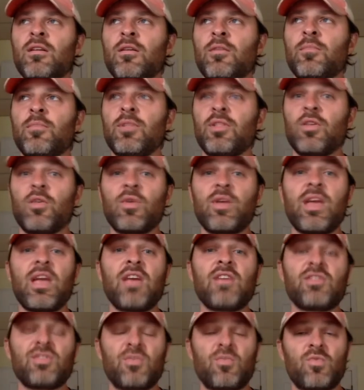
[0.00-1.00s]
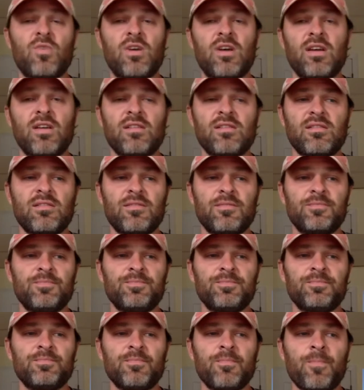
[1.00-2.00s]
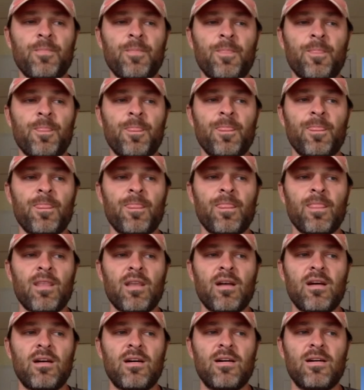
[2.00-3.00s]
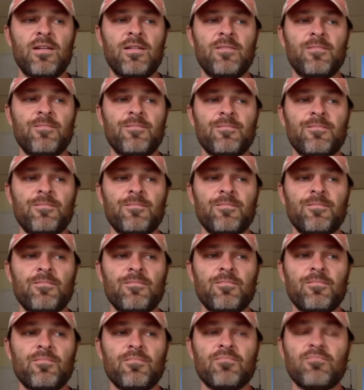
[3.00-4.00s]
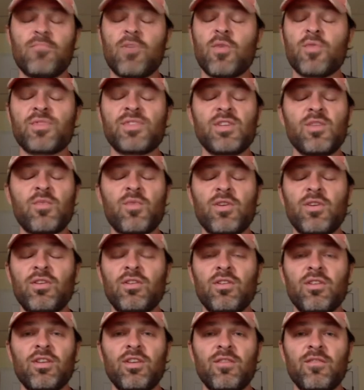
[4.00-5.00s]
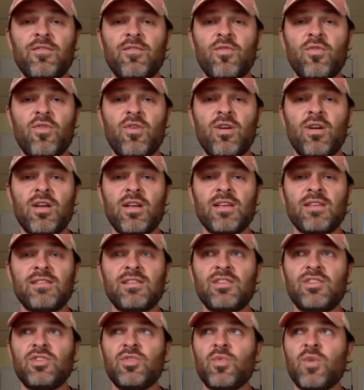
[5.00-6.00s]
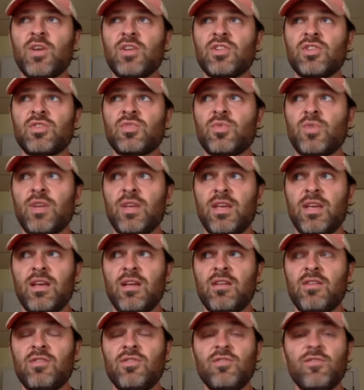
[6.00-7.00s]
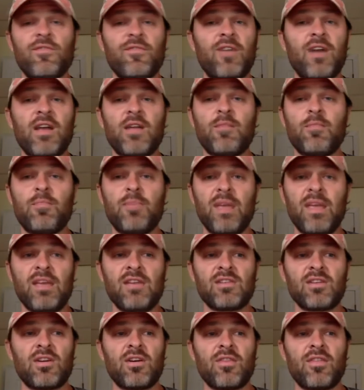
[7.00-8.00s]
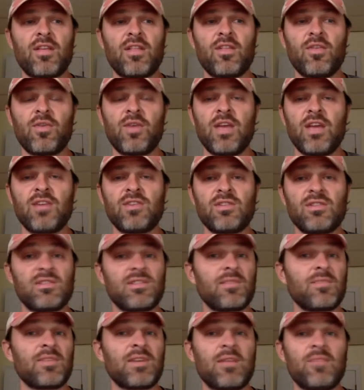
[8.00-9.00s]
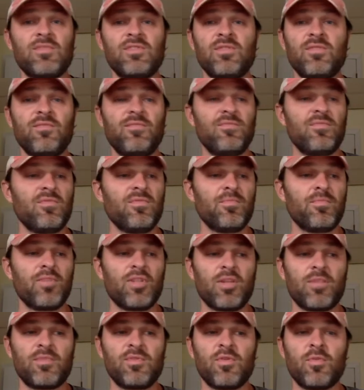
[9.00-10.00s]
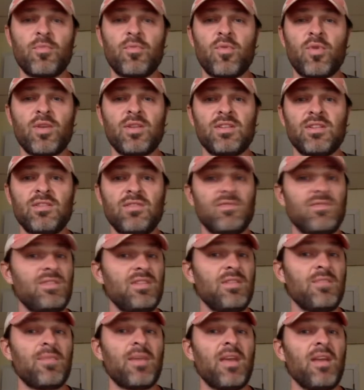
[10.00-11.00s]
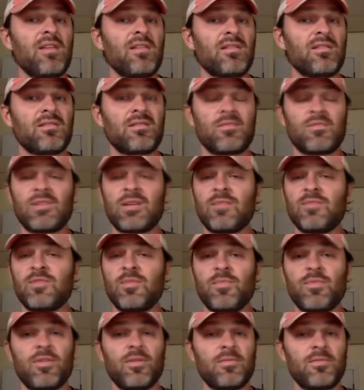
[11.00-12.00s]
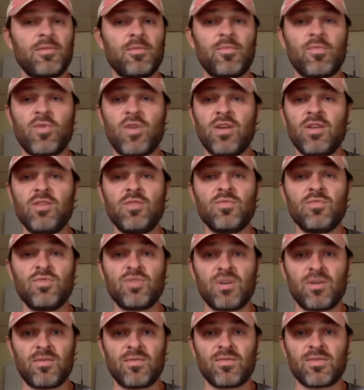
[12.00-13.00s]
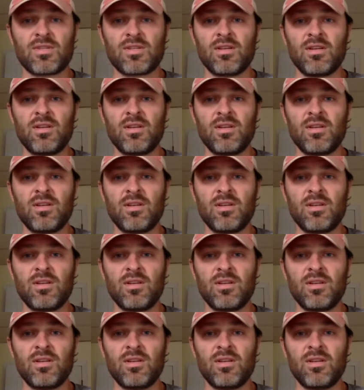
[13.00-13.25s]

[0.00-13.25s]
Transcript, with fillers: But location wise, um, mostly what you're looking for is situations where, again, you find bait on that location. Sometimes you pull up to a point and you see bait, and sometimes you pull up to a point and you don't.